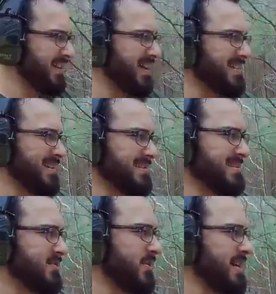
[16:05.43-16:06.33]
like this
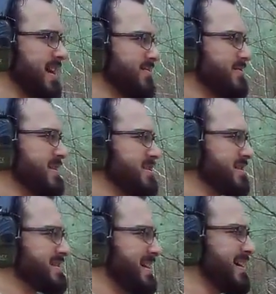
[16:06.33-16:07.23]
is a quick
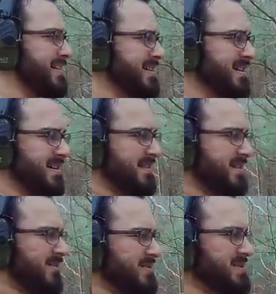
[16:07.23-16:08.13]
acquisition site
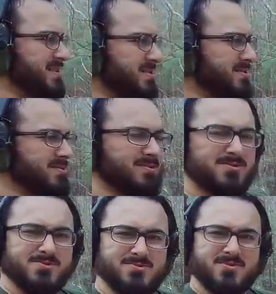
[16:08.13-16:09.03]
that
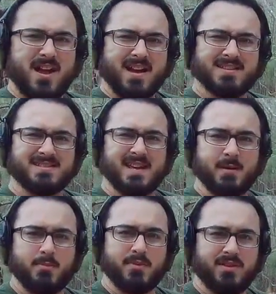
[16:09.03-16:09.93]
also has
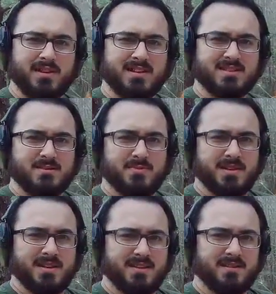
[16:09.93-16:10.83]
capabilities to
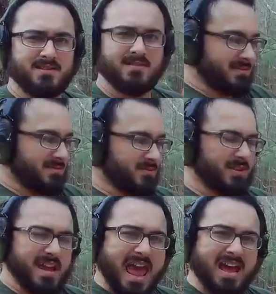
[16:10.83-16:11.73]
be
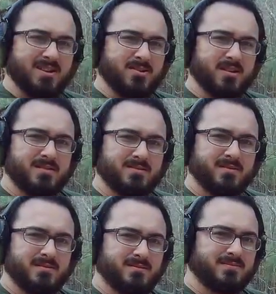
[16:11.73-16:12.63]
really accurate,
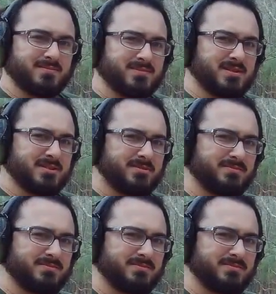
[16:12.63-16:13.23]
too.